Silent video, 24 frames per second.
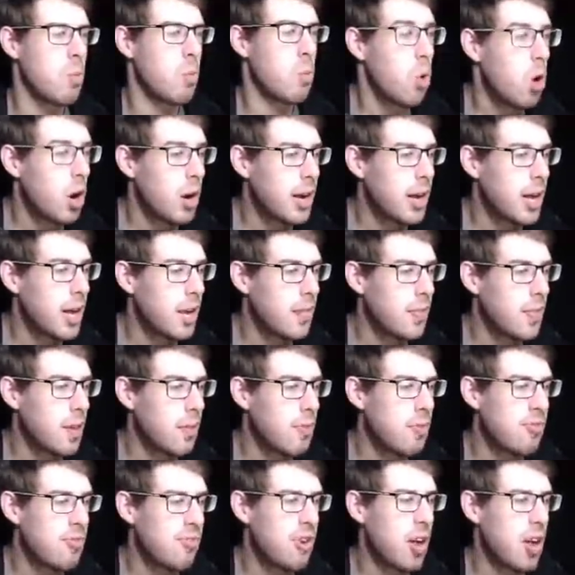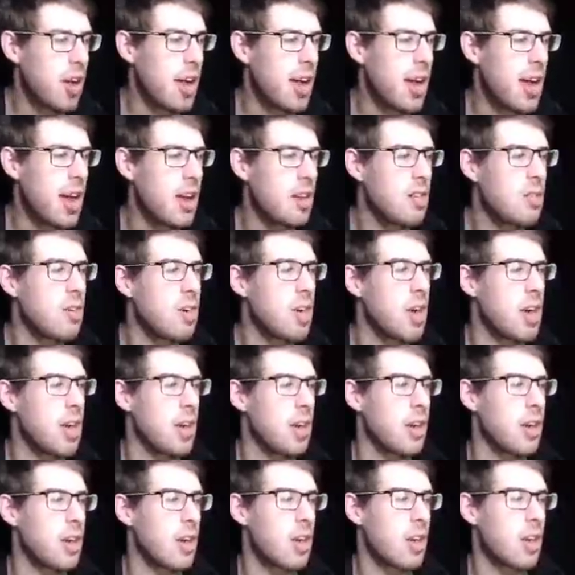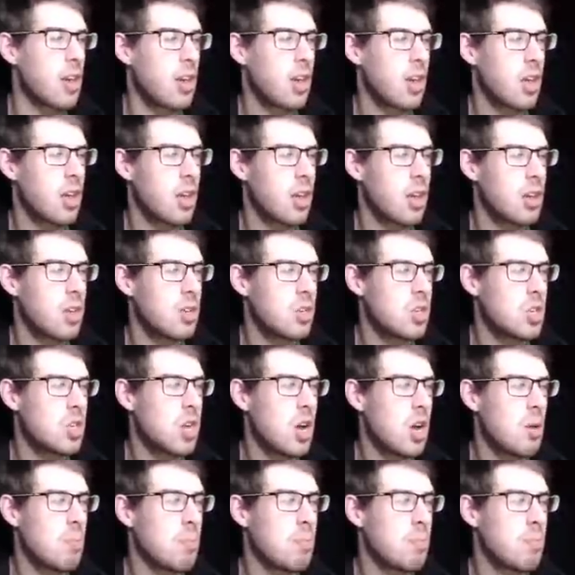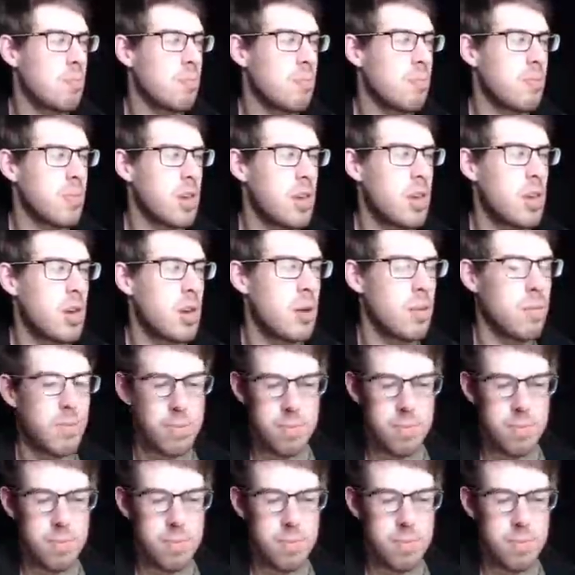What in the flying anything? Stop. Thank you.